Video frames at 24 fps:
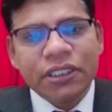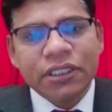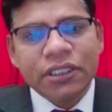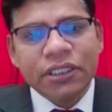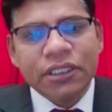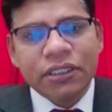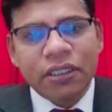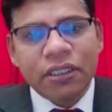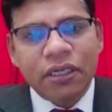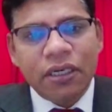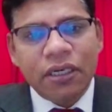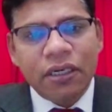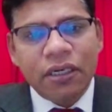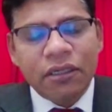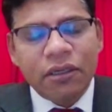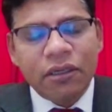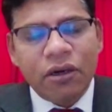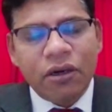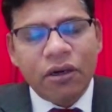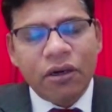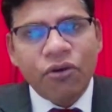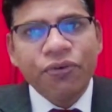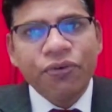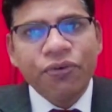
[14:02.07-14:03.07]

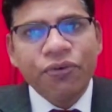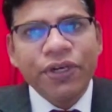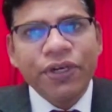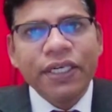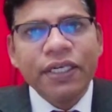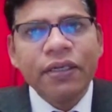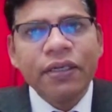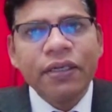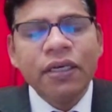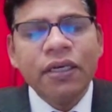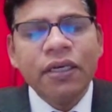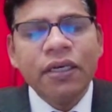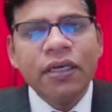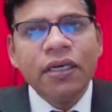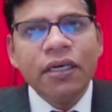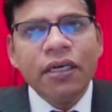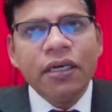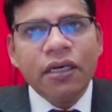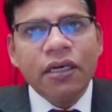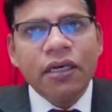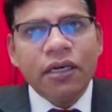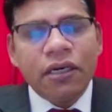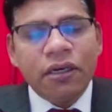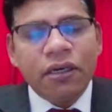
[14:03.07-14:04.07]
offering
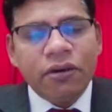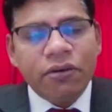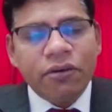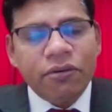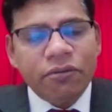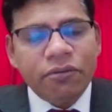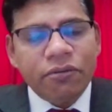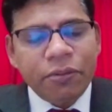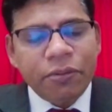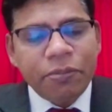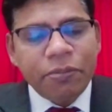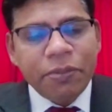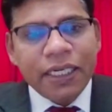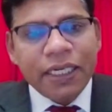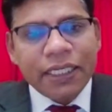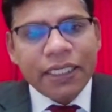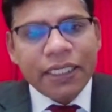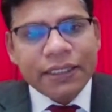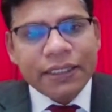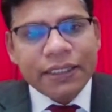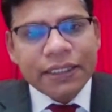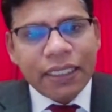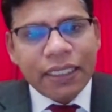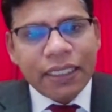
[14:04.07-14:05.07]
us
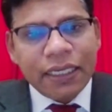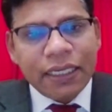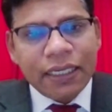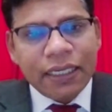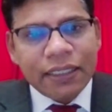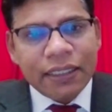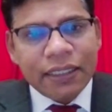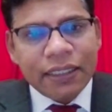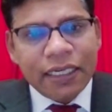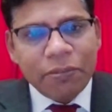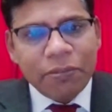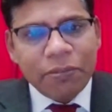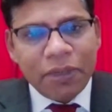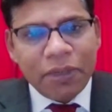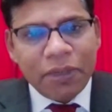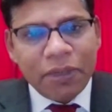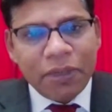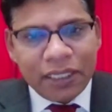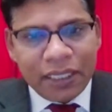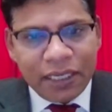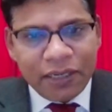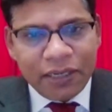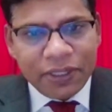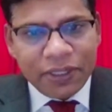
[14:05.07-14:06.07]
on
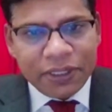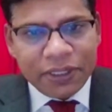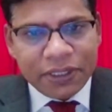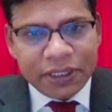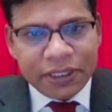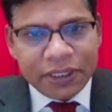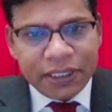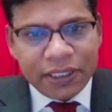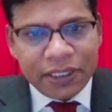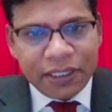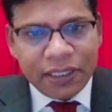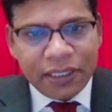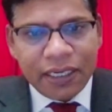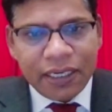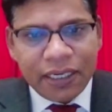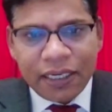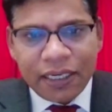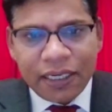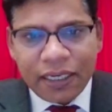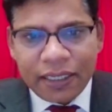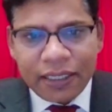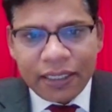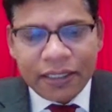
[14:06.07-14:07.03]
AML-KYC regularly,